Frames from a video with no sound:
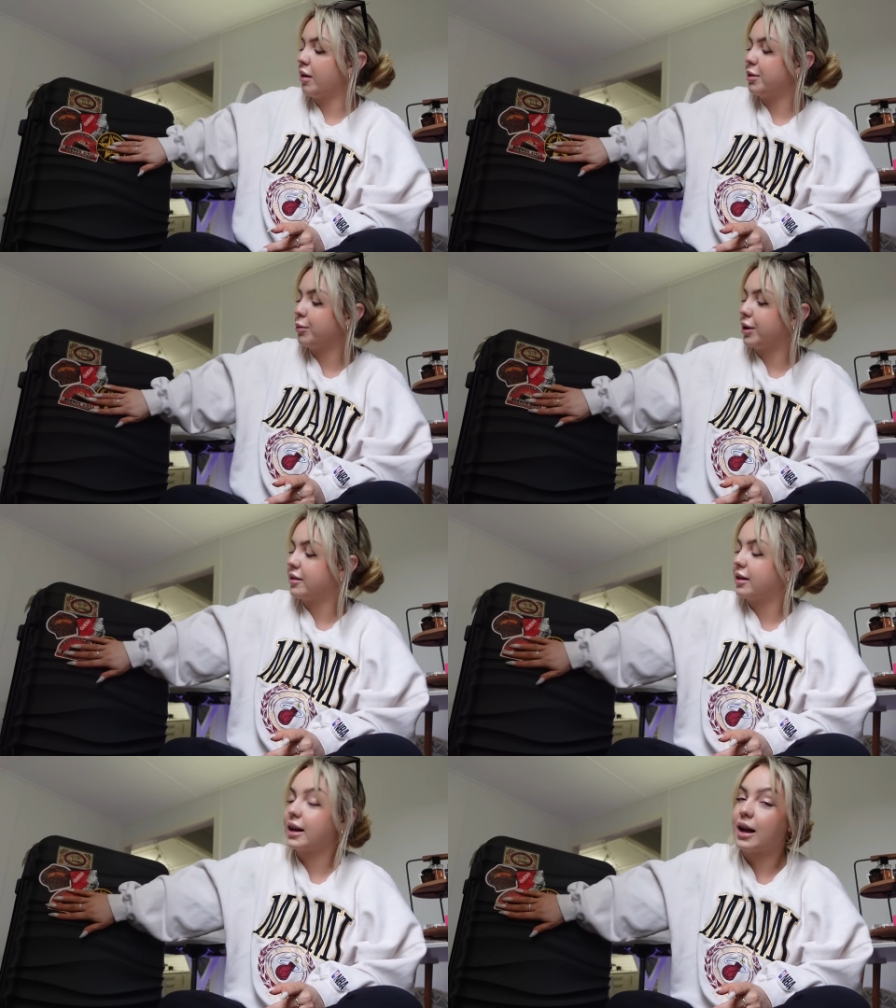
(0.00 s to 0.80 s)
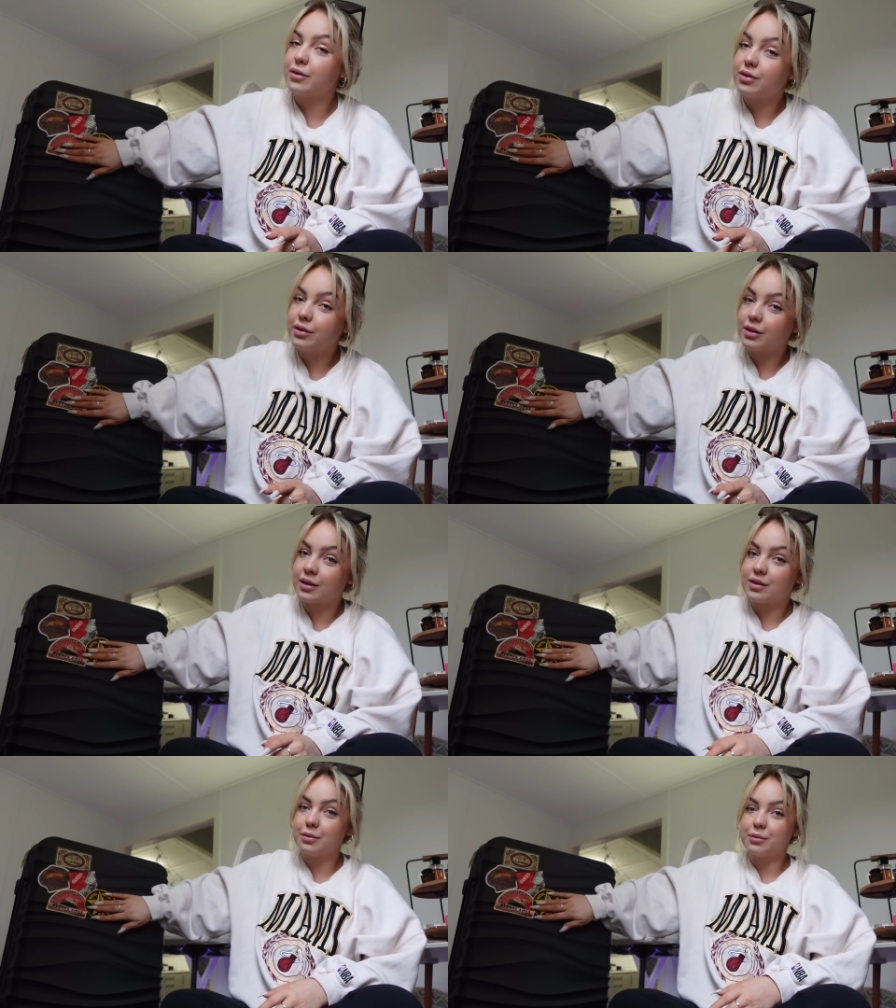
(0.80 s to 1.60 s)
I've been wanting to like have
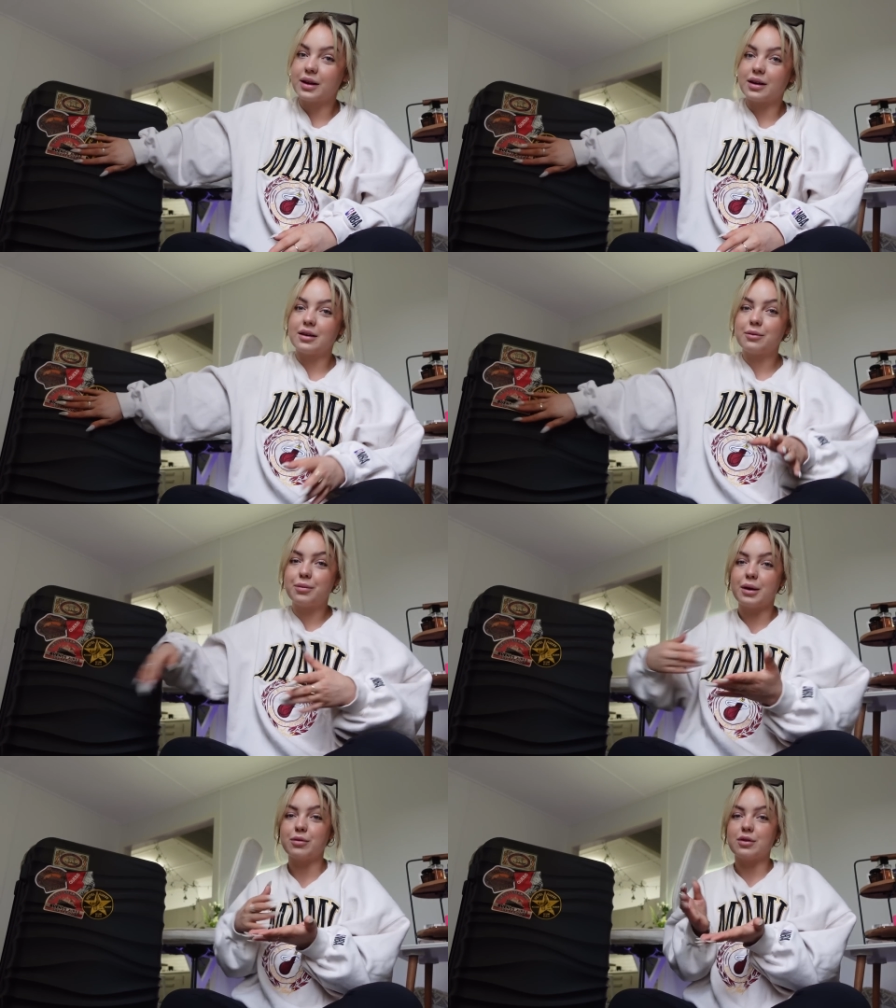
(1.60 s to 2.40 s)
some like people